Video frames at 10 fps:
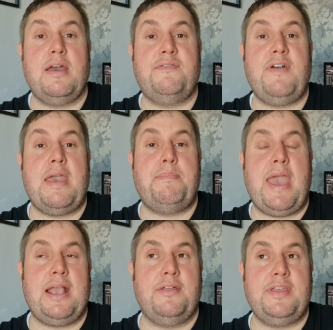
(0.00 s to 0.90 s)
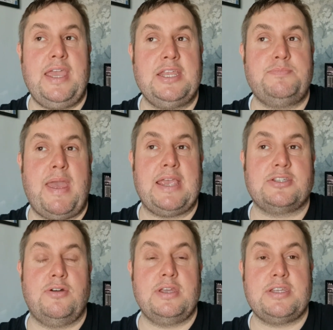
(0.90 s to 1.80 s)
fair peg. I think each peg's
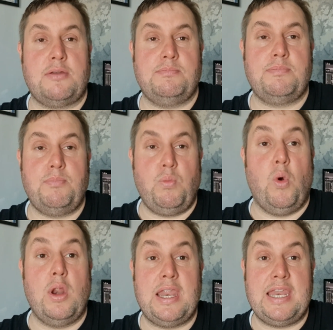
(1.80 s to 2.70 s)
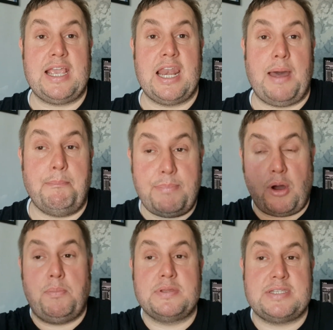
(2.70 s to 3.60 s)
got its own water lily clump
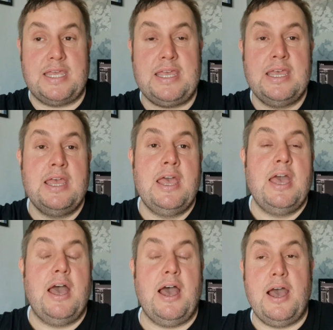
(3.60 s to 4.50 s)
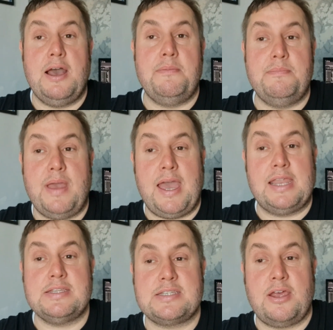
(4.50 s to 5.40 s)
opposite,
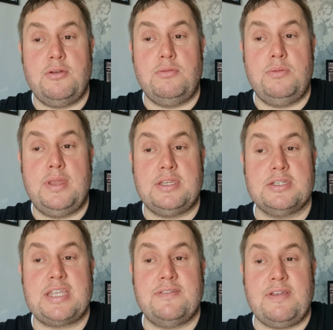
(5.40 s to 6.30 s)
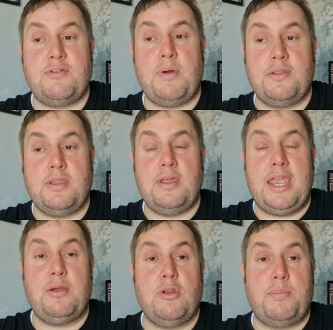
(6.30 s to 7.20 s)
and so it just gives everyone
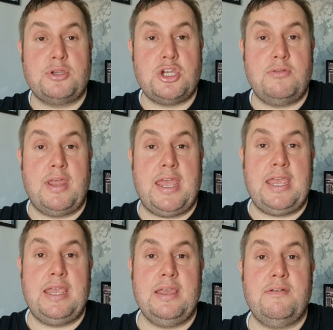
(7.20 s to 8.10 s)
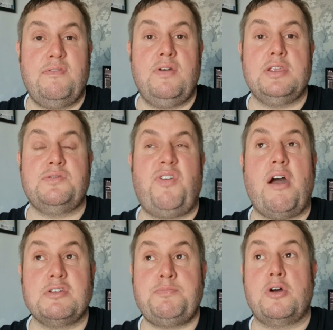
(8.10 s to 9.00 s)
equal opportunity as
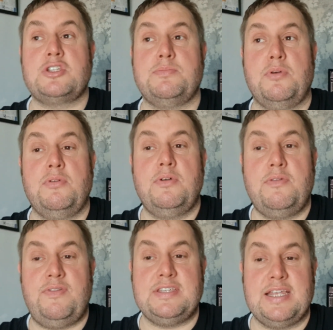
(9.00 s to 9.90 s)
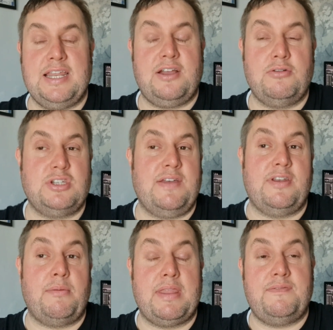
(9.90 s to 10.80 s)
far as possible physically. Of course, you never
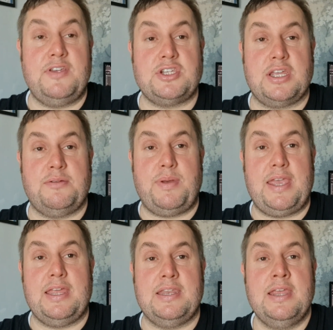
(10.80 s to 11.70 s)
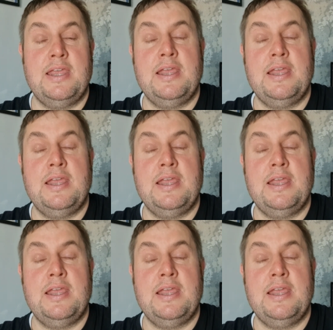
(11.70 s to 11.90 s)
know where the fish are going to be, and